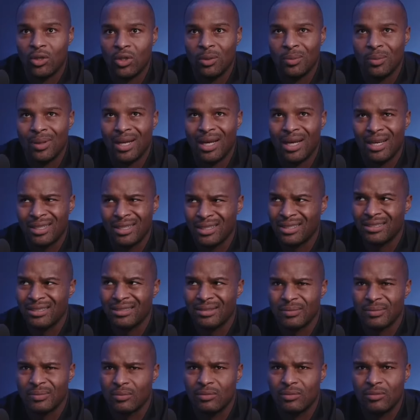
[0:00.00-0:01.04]
You be like,
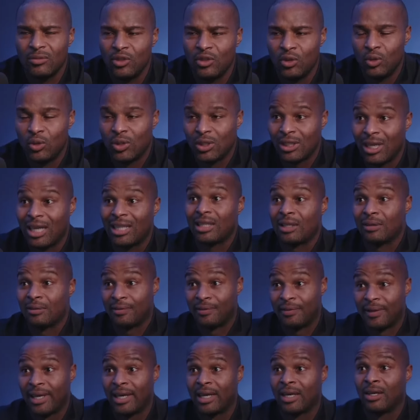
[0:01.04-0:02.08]
you start to
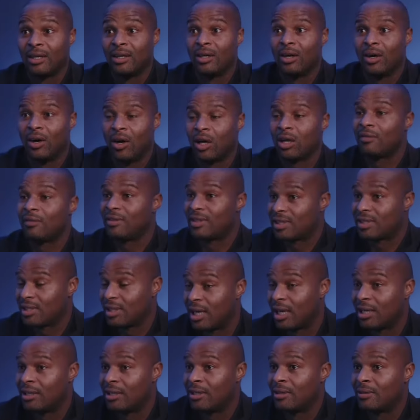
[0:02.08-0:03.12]
feel all of a
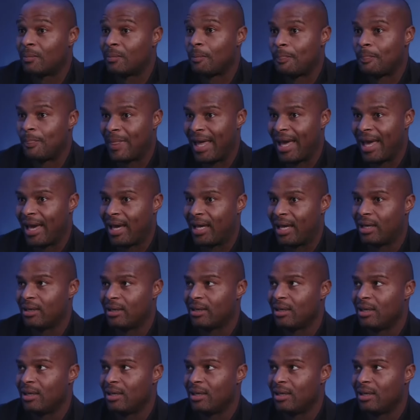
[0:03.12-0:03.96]
sudden that